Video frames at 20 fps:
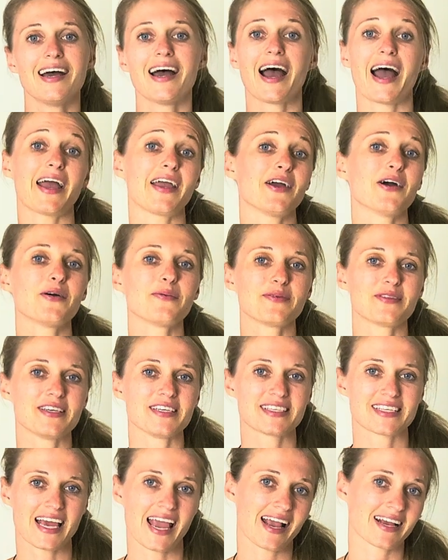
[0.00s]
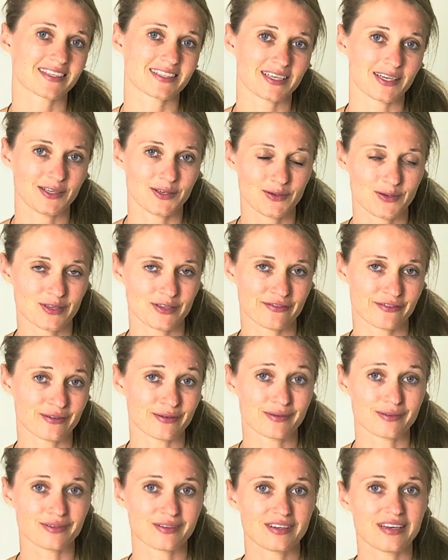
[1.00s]
I hope these hacks are
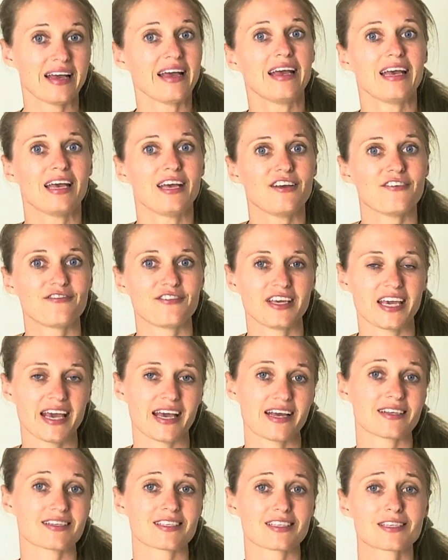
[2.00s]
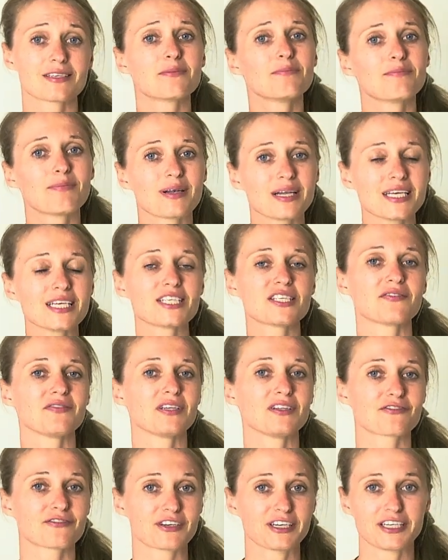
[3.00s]
useful. If yes, please feel
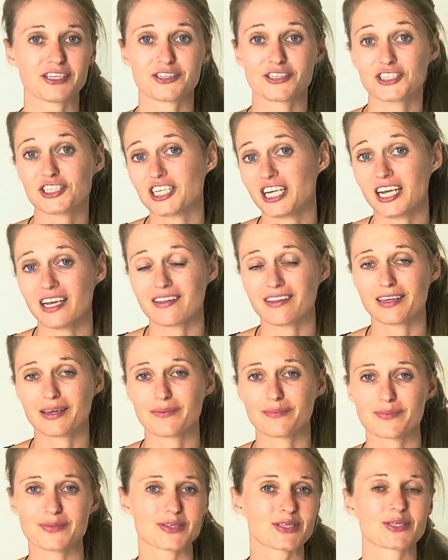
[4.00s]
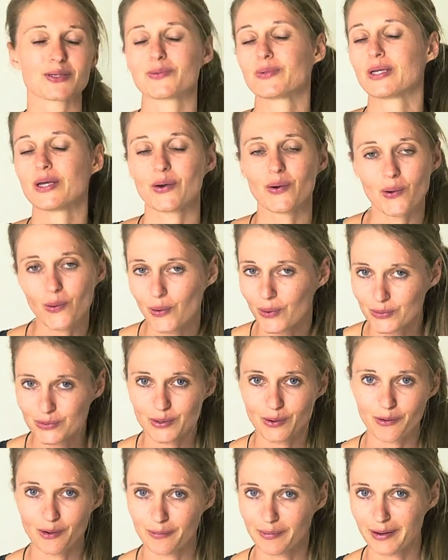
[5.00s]
free to share them so we all
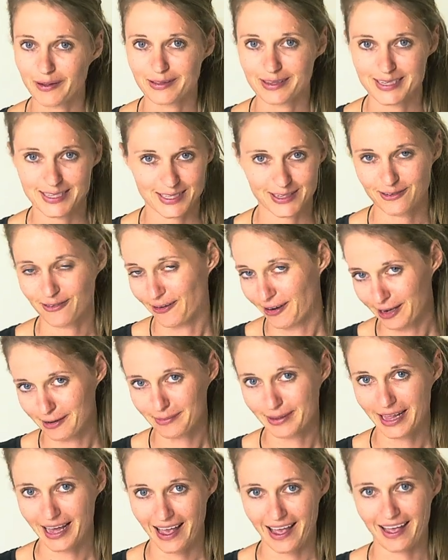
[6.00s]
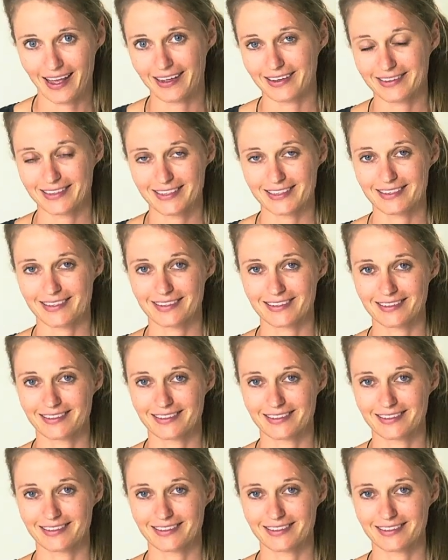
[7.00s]
know about these incredible hacks.